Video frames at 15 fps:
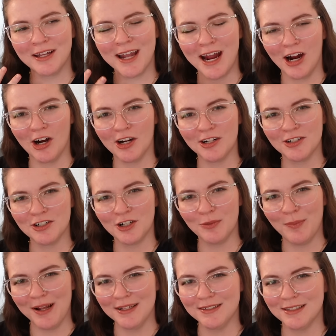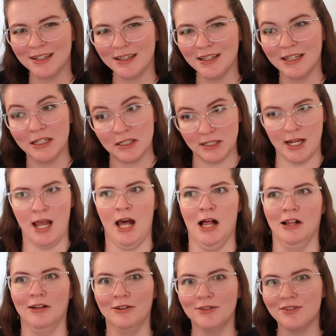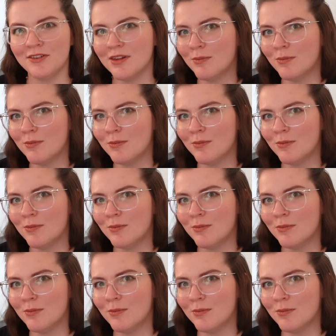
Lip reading: character basically tells